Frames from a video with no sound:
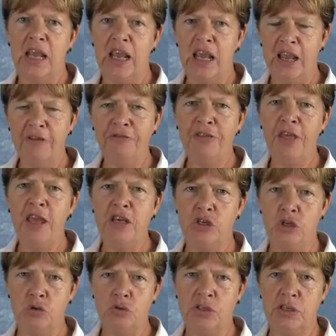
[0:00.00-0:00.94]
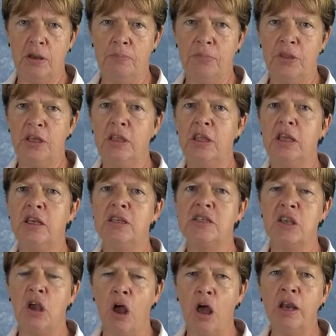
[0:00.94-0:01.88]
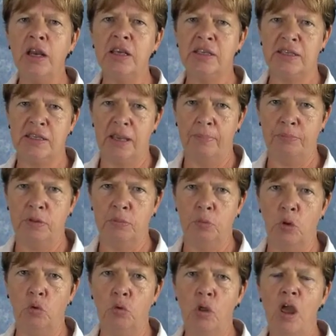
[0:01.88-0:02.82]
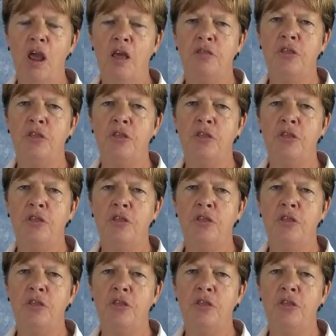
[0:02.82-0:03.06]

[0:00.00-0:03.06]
If they do something that is unacceptable,